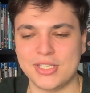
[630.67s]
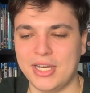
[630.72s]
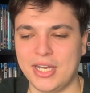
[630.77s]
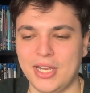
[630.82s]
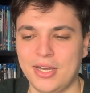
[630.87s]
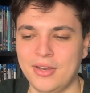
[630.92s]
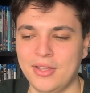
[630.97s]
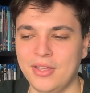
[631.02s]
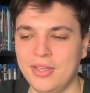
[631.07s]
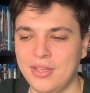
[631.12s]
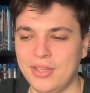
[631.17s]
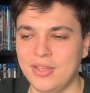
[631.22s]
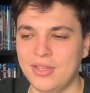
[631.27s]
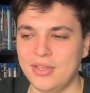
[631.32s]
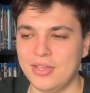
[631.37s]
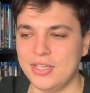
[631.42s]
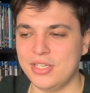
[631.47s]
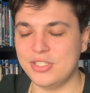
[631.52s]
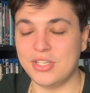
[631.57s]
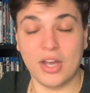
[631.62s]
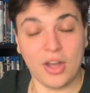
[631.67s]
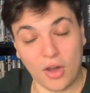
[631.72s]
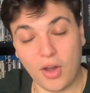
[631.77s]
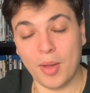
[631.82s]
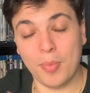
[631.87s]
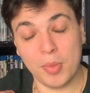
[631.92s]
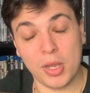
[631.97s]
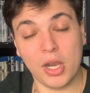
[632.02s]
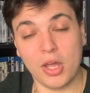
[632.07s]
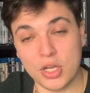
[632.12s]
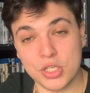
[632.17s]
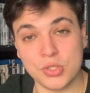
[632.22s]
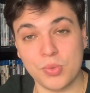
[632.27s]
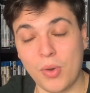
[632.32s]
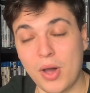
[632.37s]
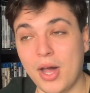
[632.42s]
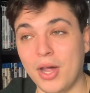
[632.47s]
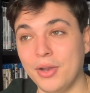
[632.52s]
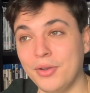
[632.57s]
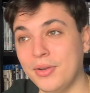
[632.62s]
And then he's like, "I'm the last
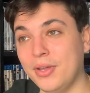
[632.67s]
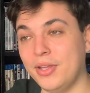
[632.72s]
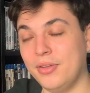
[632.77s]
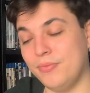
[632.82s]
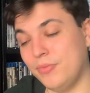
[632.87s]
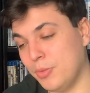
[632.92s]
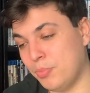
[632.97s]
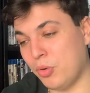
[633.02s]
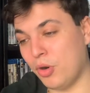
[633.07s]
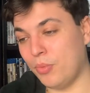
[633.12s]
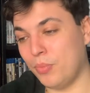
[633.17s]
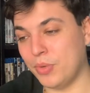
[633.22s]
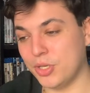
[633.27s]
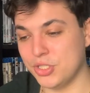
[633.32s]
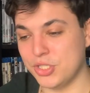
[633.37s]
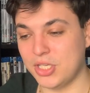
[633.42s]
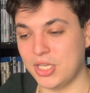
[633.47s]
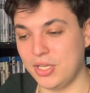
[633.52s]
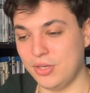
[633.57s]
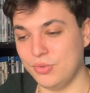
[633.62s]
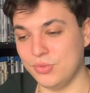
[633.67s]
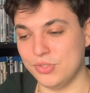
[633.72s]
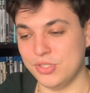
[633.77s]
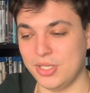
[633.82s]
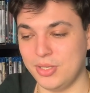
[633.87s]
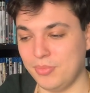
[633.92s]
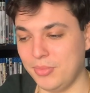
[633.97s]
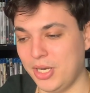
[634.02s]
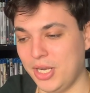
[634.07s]
one," and the bronze ones kills him.